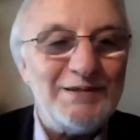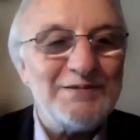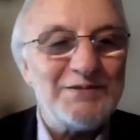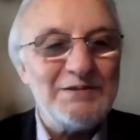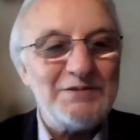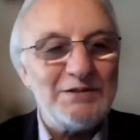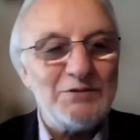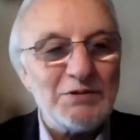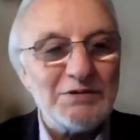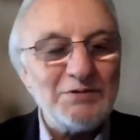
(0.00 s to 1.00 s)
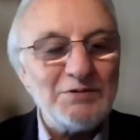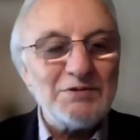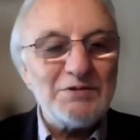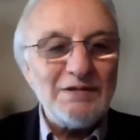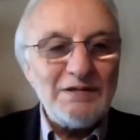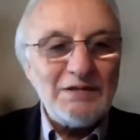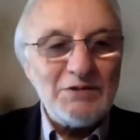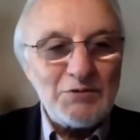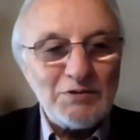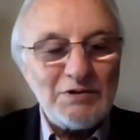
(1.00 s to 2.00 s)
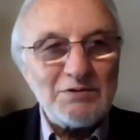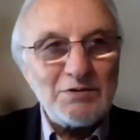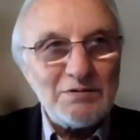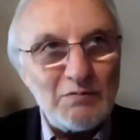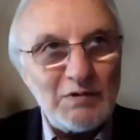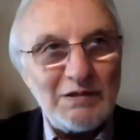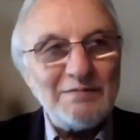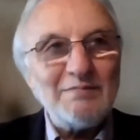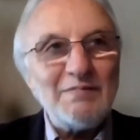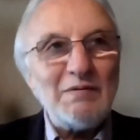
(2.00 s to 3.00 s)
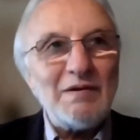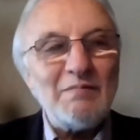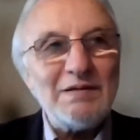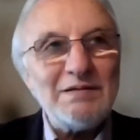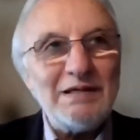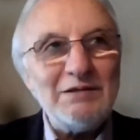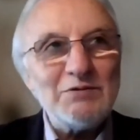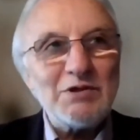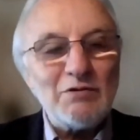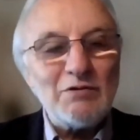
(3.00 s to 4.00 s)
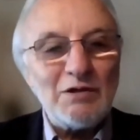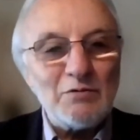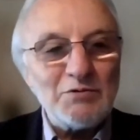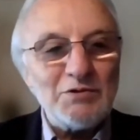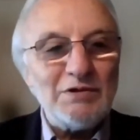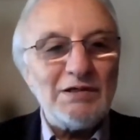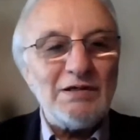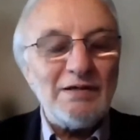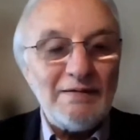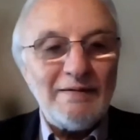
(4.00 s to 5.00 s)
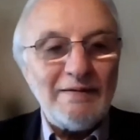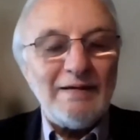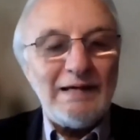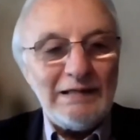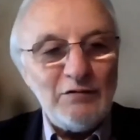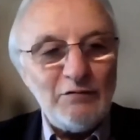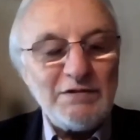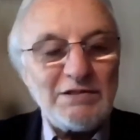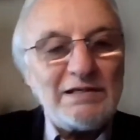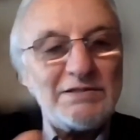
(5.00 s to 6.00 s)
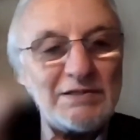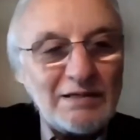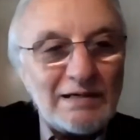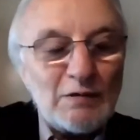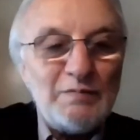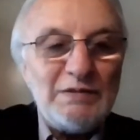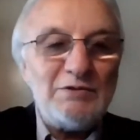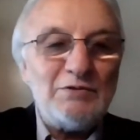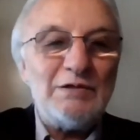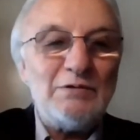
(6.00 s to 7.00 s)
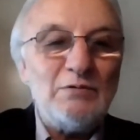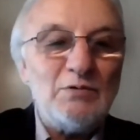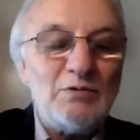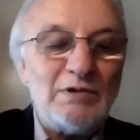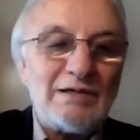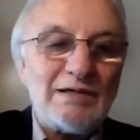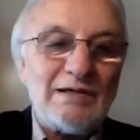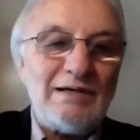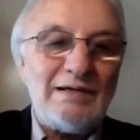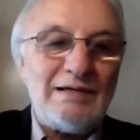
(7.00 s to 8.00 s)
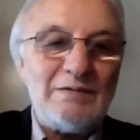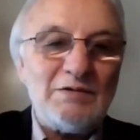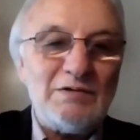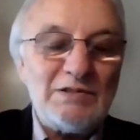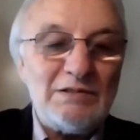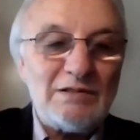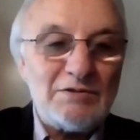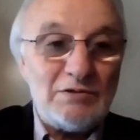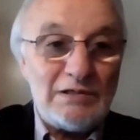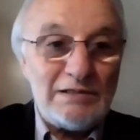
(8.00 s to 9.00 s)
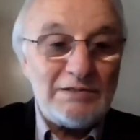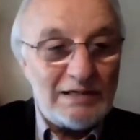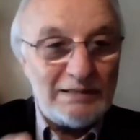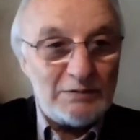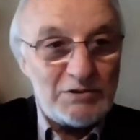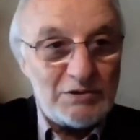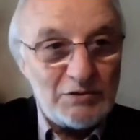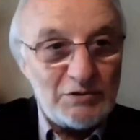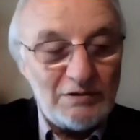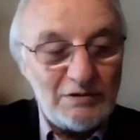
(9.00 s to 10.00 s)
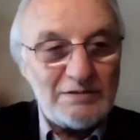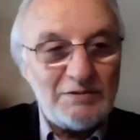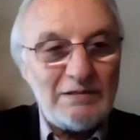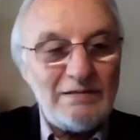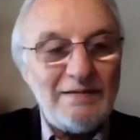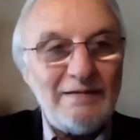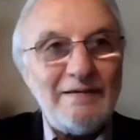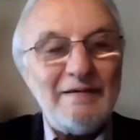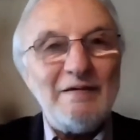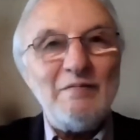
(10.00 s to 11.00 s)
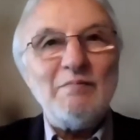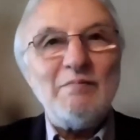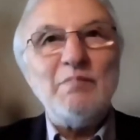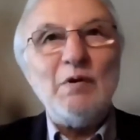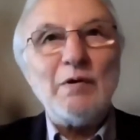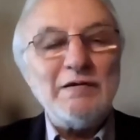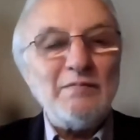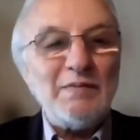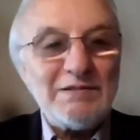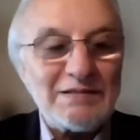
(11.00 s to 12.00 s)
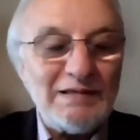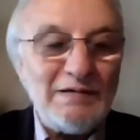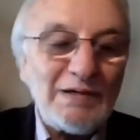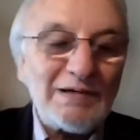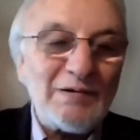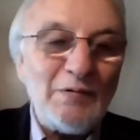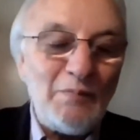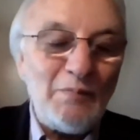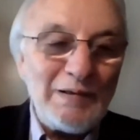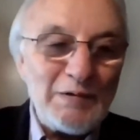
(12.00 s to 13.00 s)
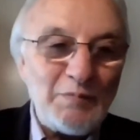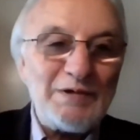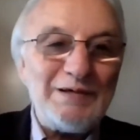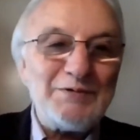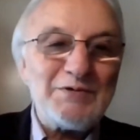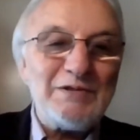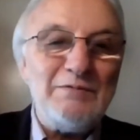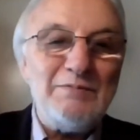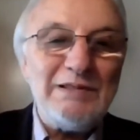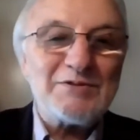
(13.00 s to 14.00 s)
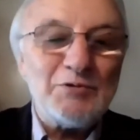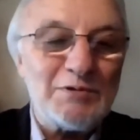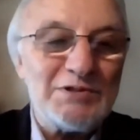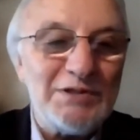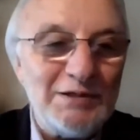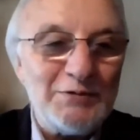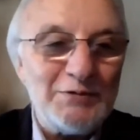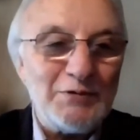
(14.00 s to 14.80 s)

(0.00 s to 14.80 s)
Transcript: it has to take uh, into account losses and damages because there are a lot in the sector. I'm getting to a conclusion now that it is difficult to to approach the Ministry of Culture to international cooperation. But besides, it's, it's more complex because it's not only